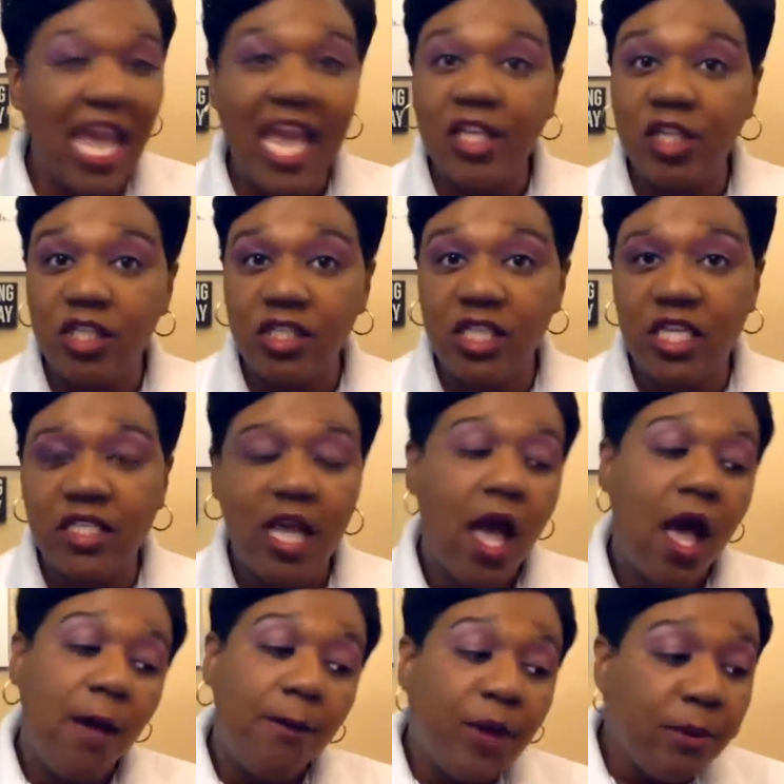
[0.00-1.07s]
agencies,
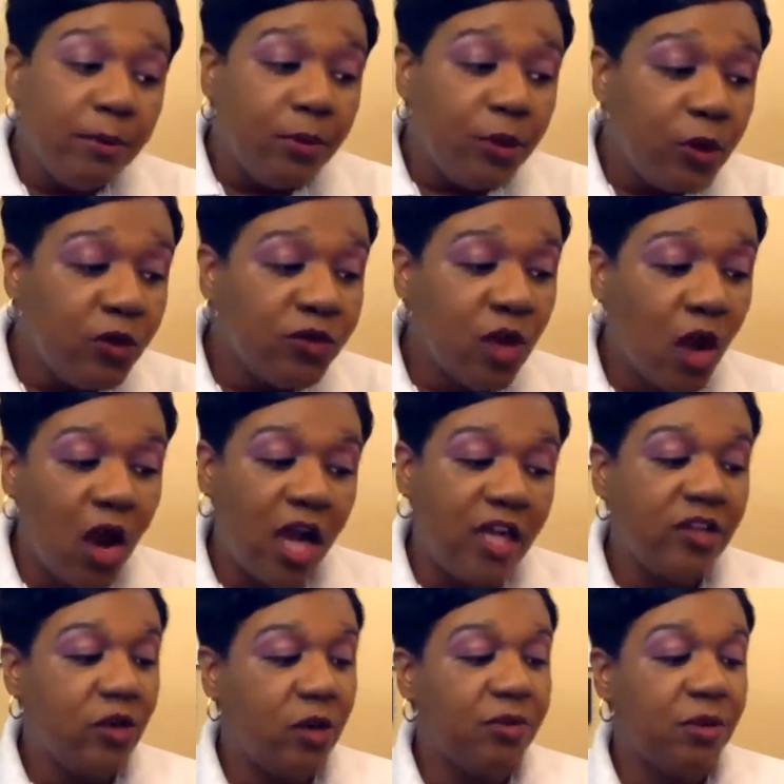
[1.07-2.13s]
but moved on
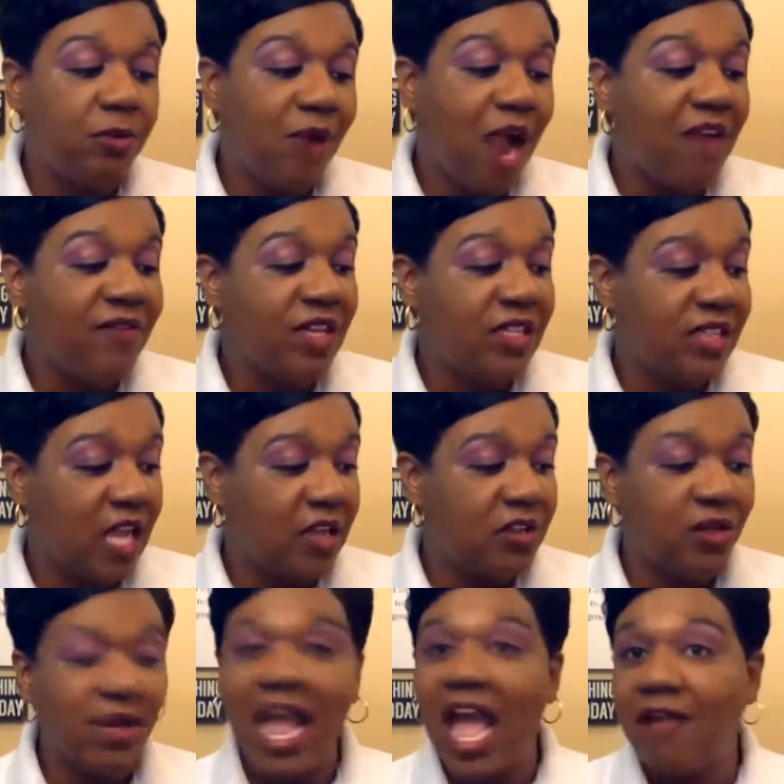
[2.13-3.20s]
to the private
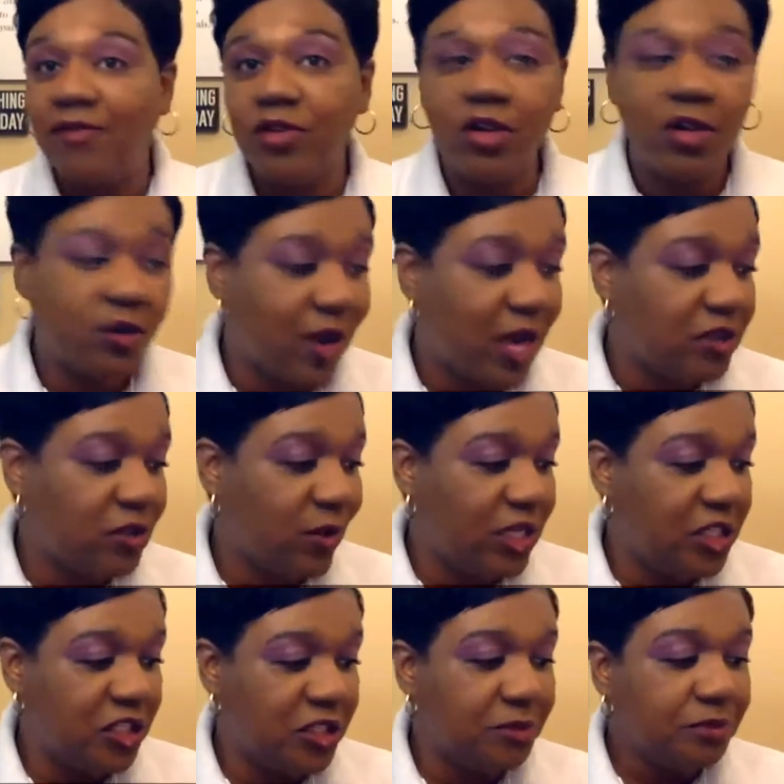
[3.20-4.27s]
sector after her
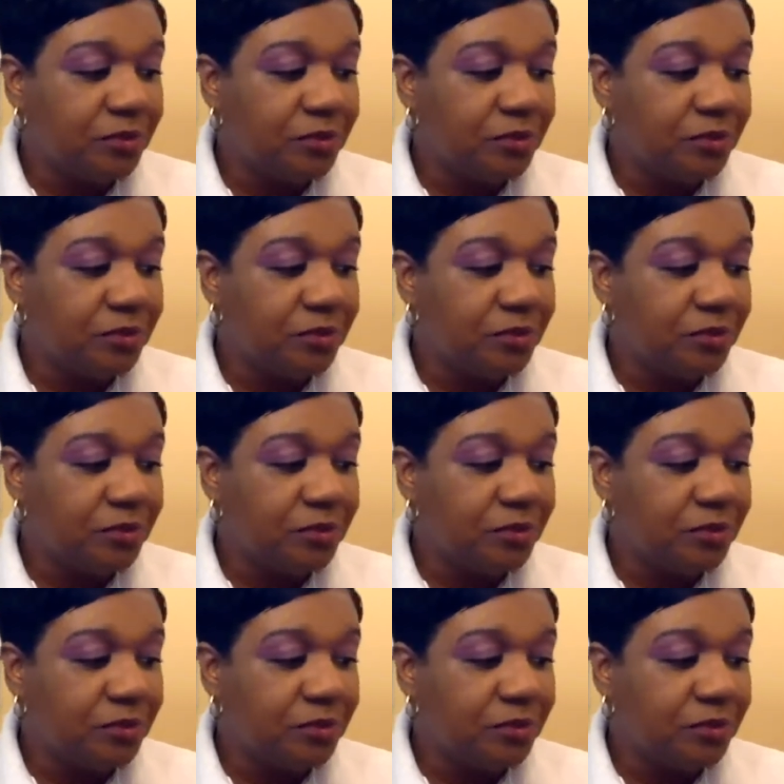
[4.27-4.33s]
graduation.